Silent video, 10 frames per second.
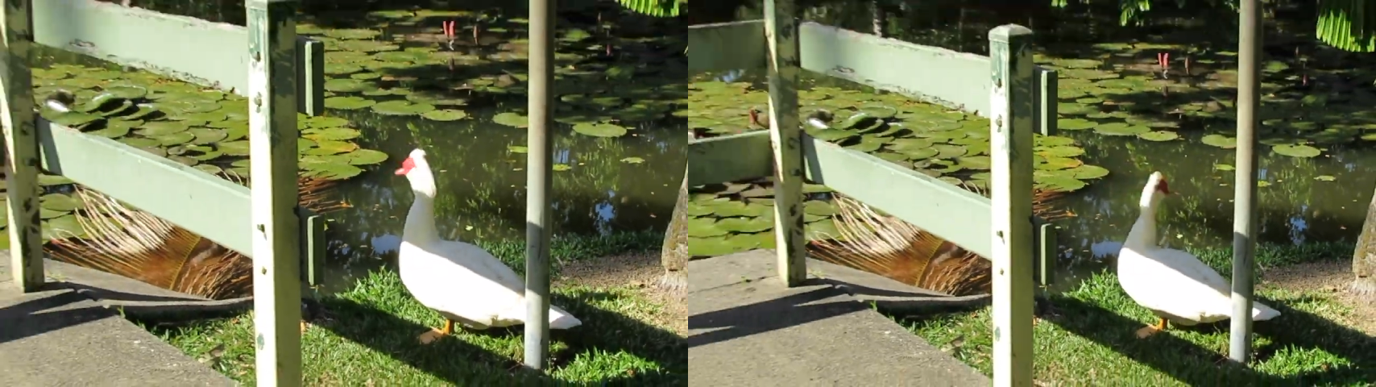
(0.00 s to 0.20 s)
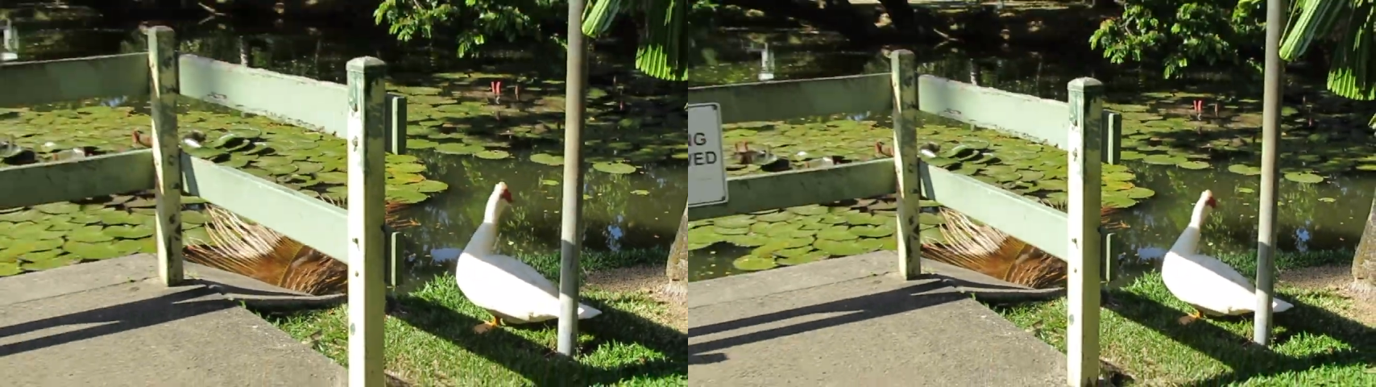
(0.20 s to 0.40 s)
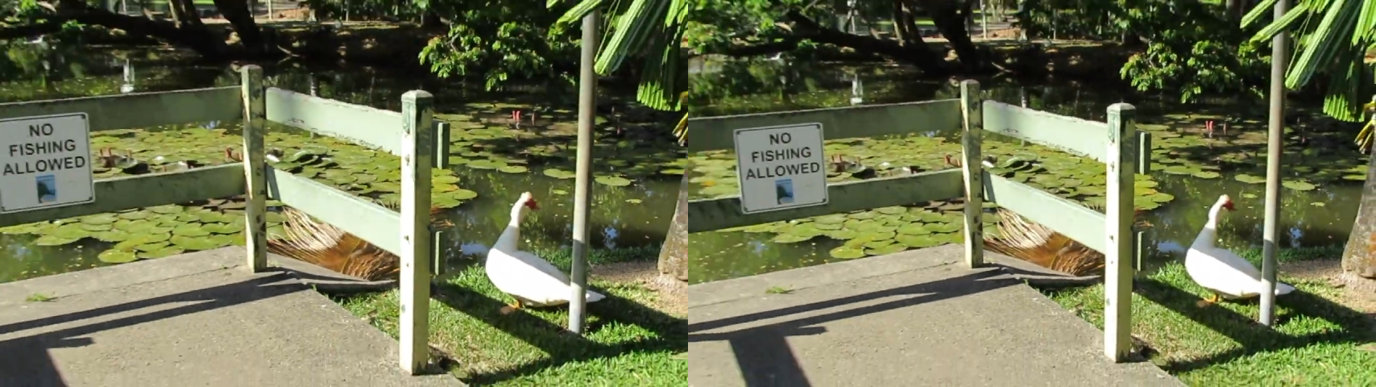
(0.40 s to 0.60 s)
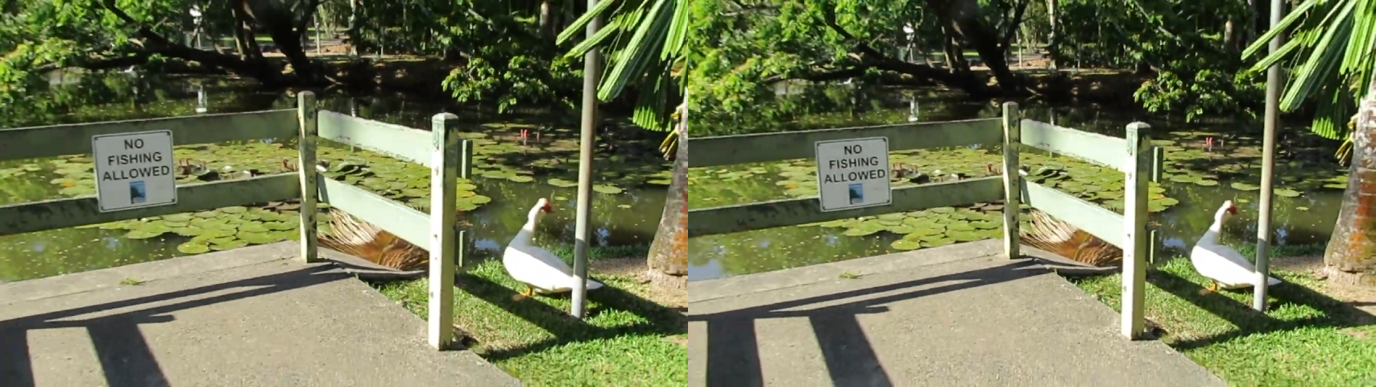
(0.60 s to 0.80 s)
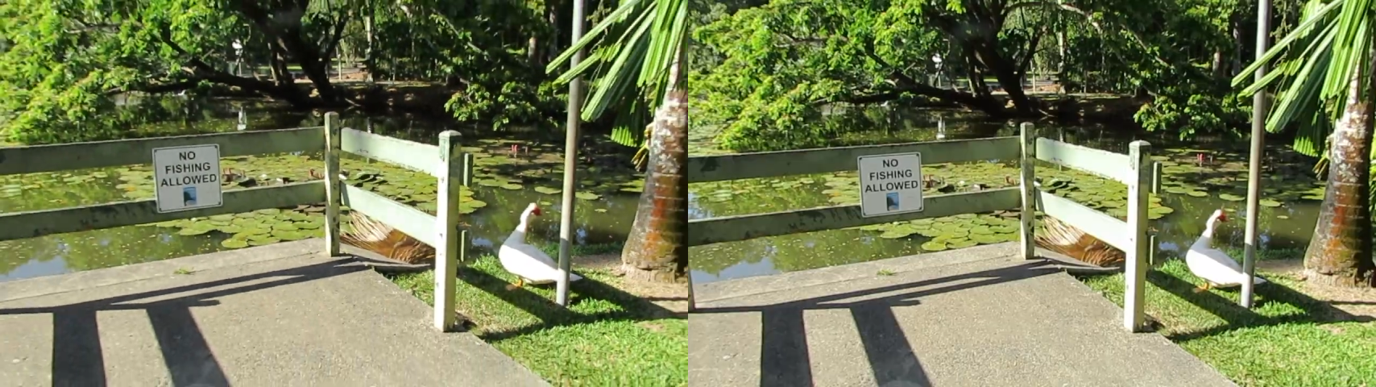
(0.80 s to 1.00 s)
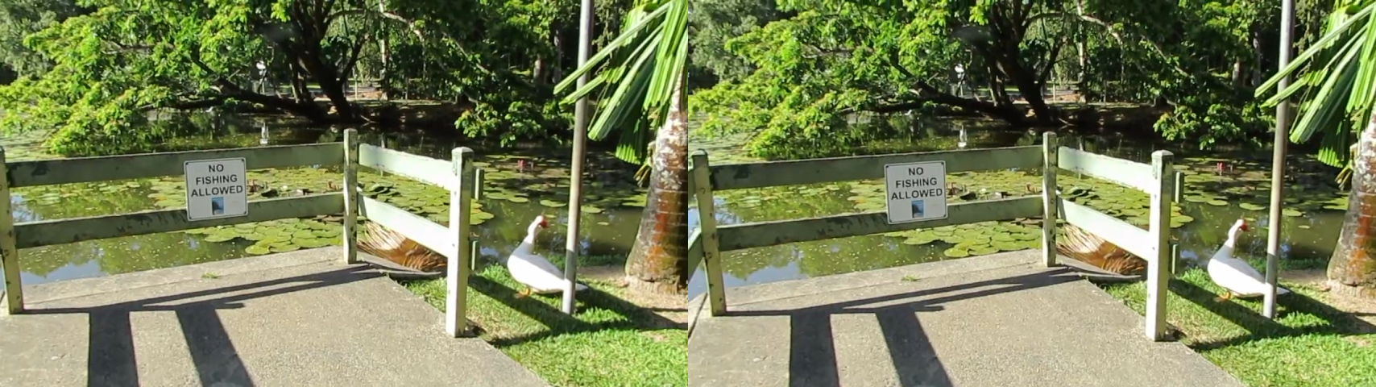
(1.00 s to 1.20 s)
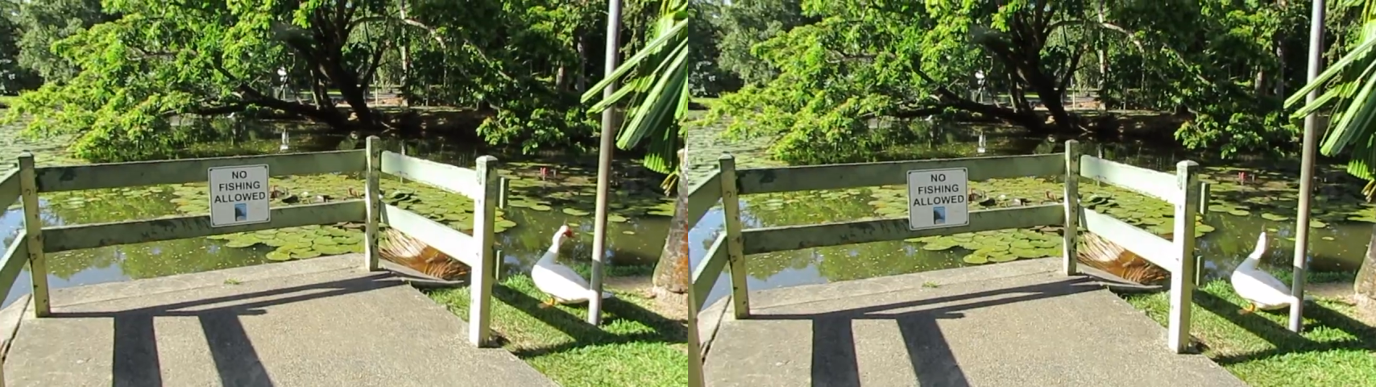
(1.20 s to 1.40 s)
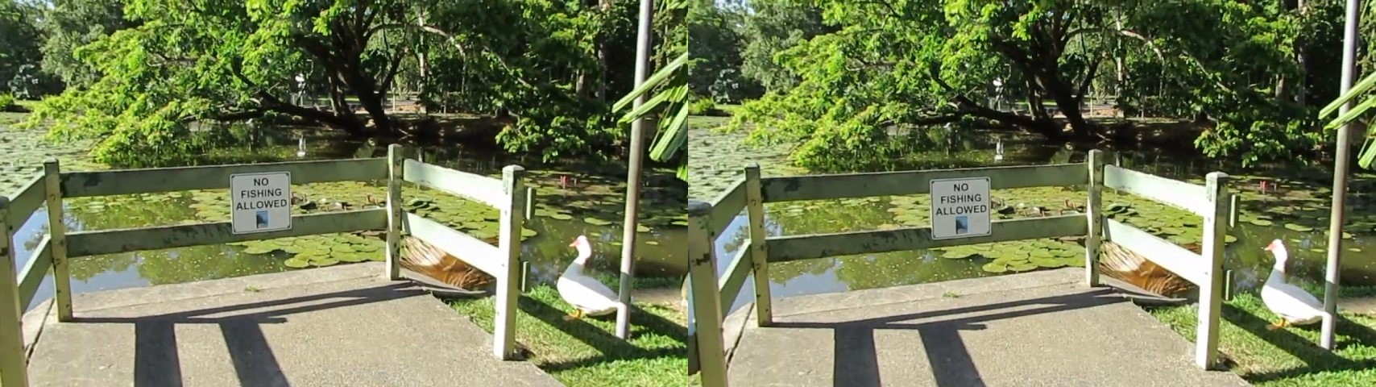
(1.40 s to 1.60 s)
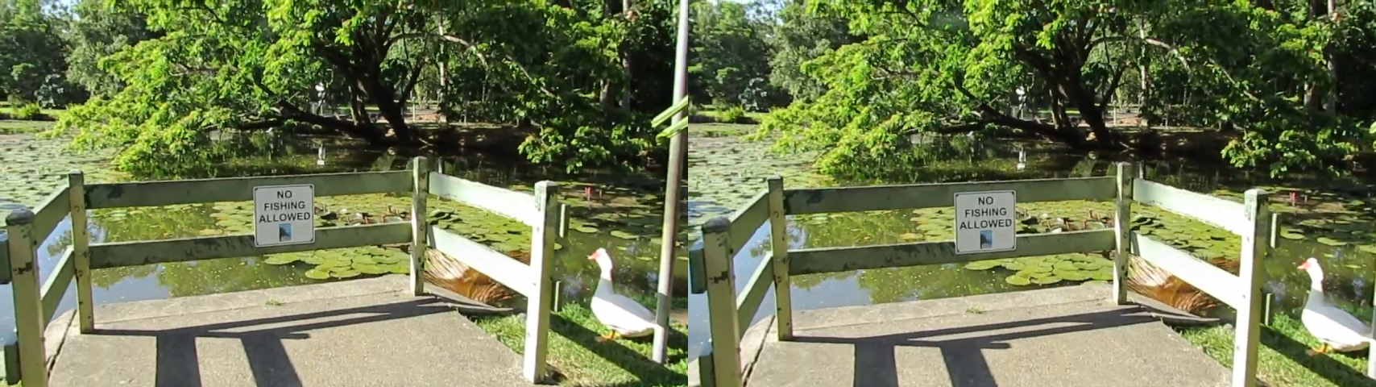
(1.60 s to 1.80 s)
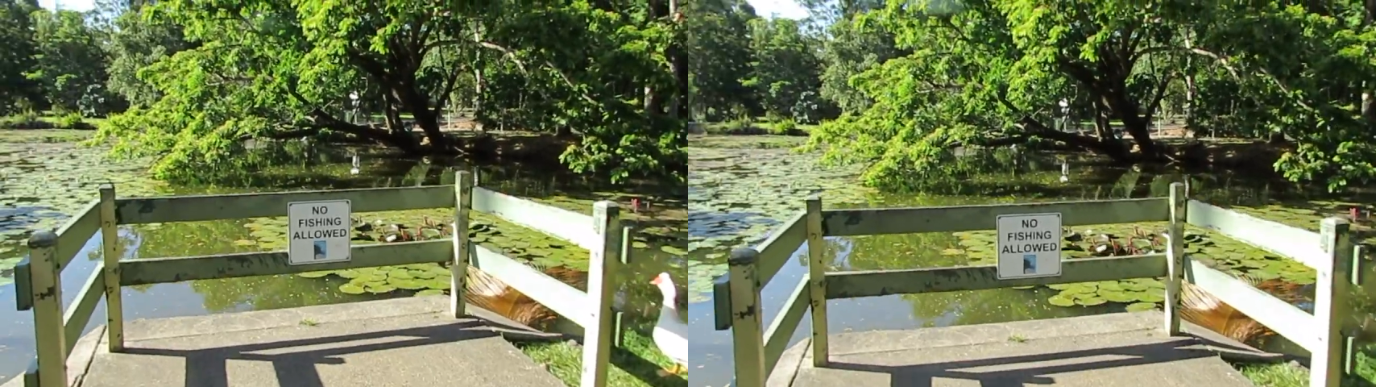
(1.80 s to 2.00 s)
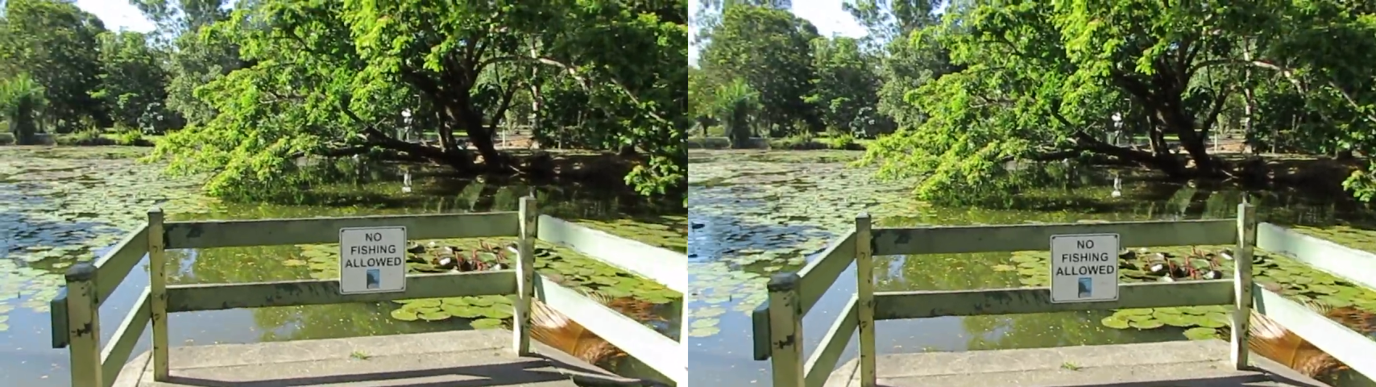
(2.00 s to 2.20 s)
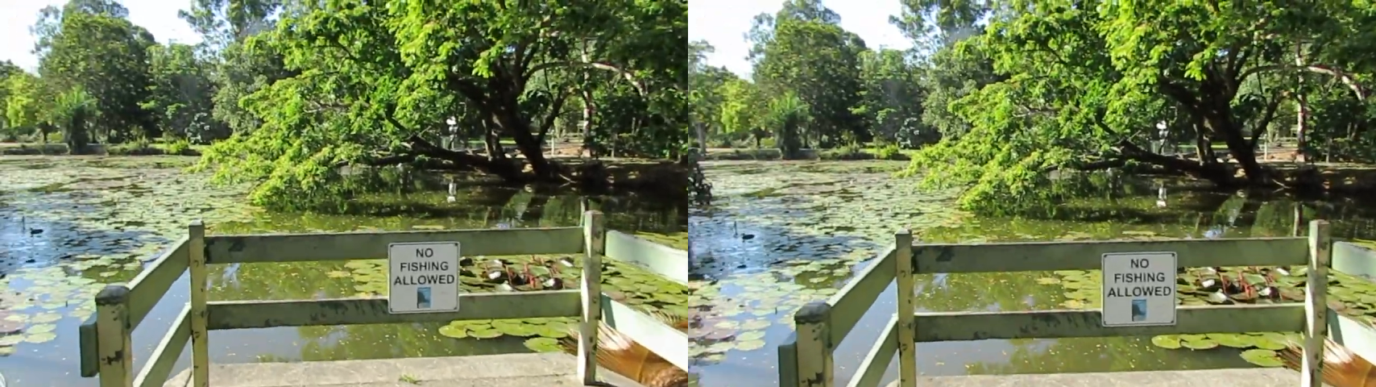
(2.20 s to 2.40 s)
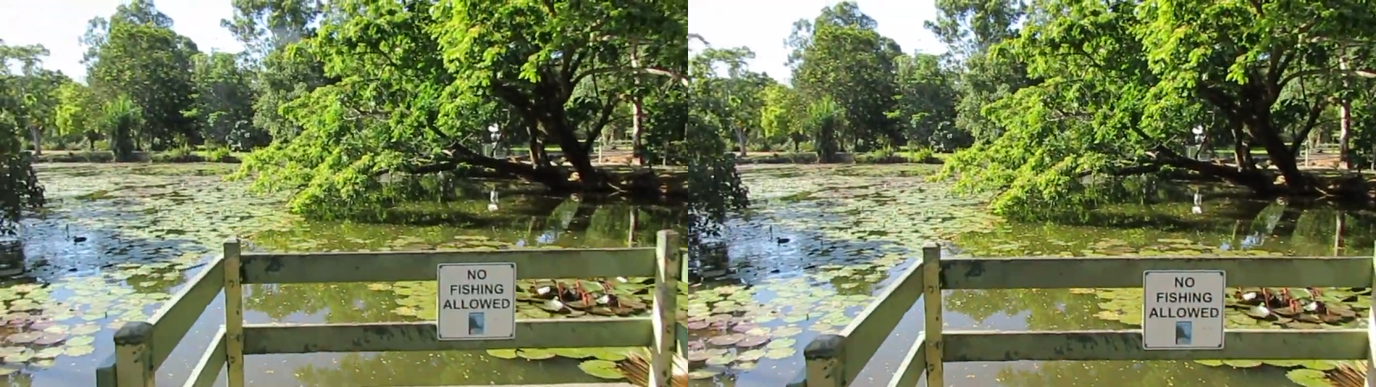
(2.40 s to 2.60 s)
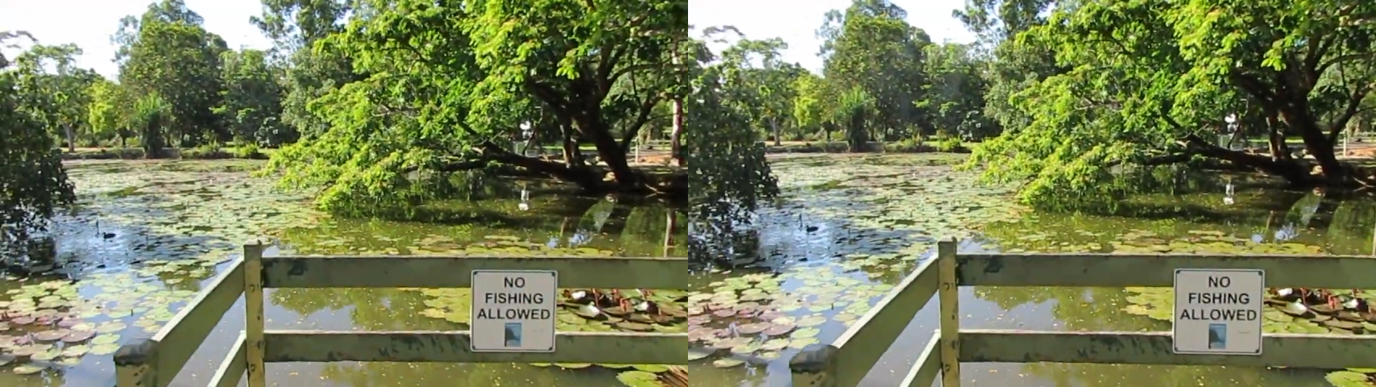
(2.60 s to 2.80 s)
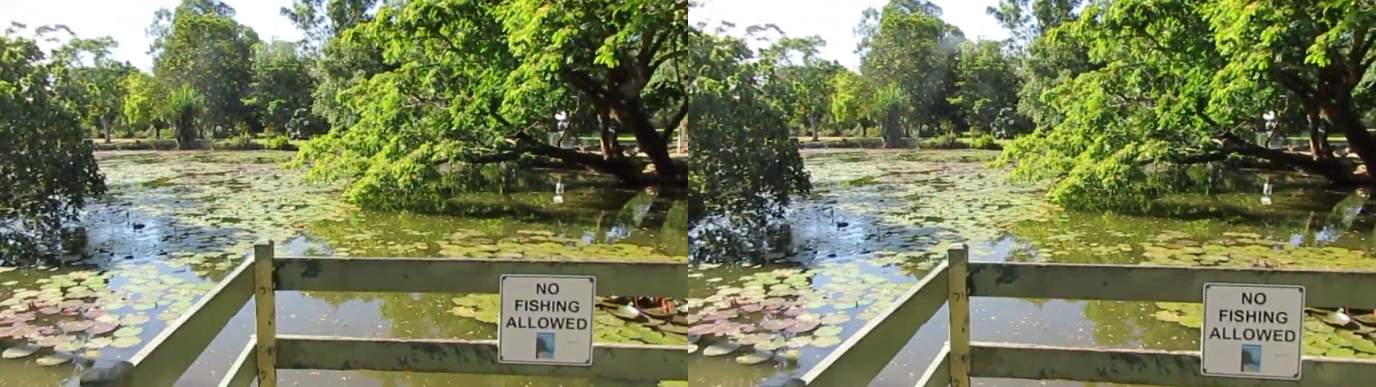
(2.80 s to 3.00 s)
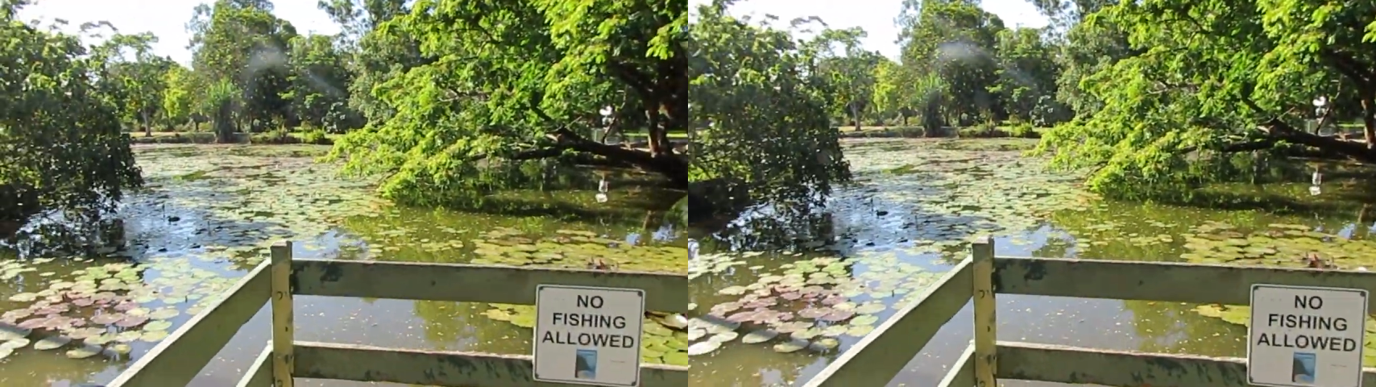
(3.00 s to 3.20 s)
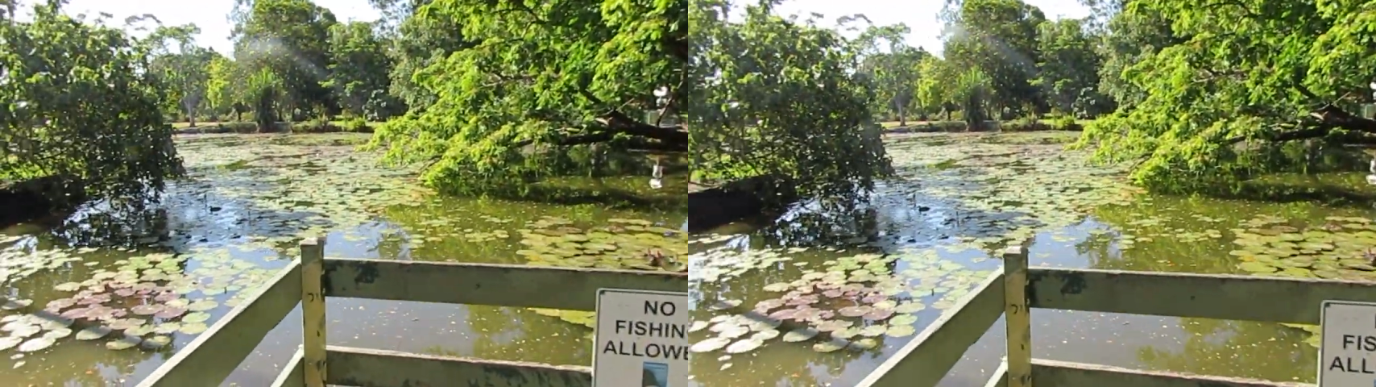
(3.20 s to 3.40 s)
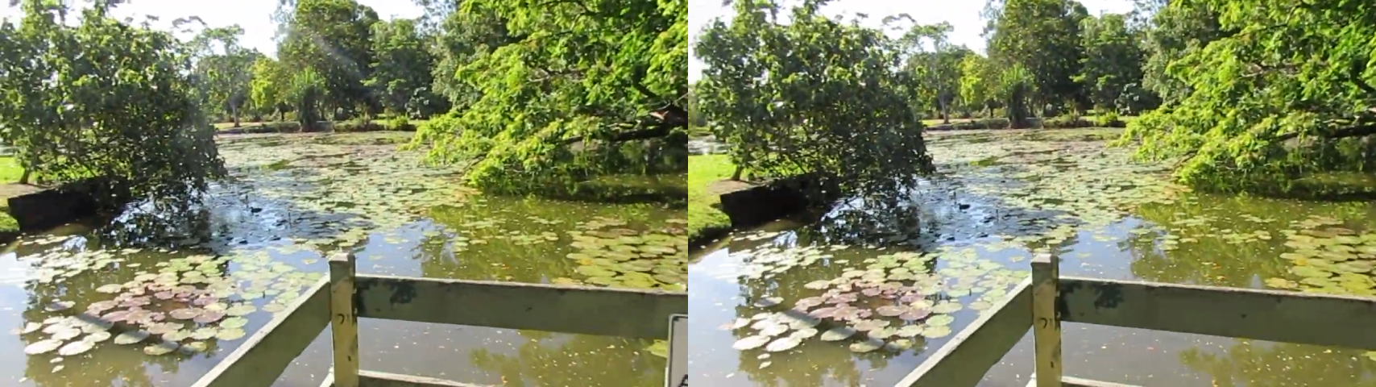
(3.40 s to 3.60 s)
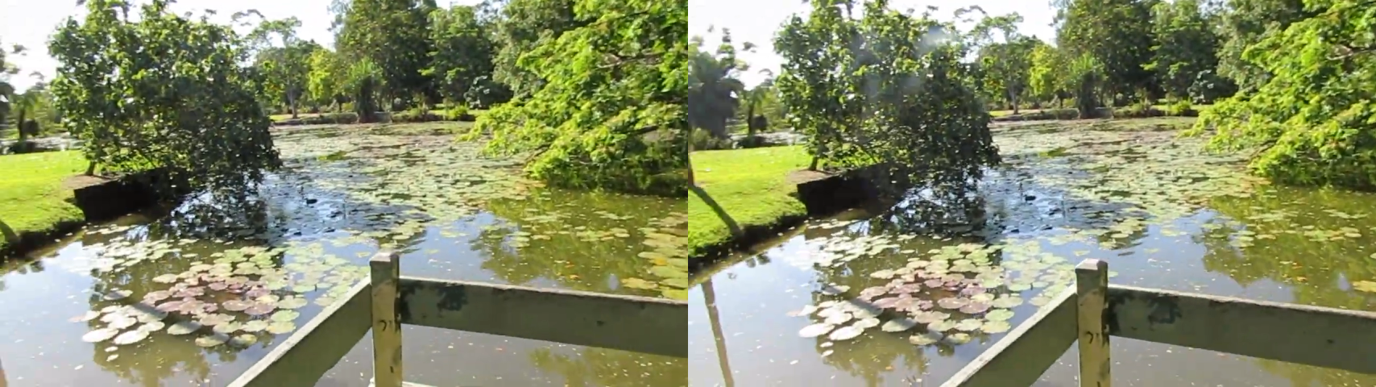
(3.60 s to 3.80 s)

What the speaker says: Nobody's mouth can be seen.